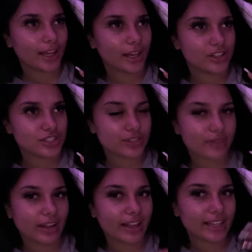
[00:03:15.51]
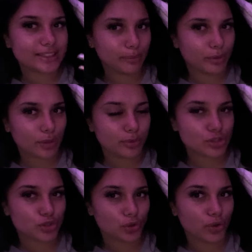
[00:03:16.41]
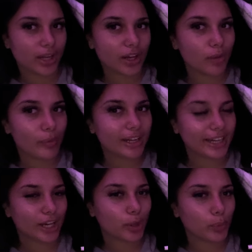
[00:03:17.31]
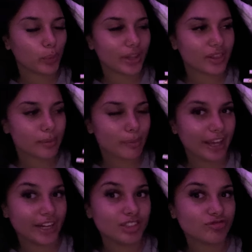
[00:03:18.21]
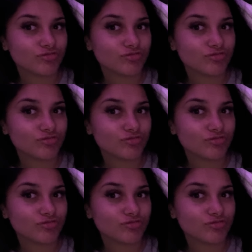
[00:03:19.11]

It just felt like somebody was drawing on my neck with a pen.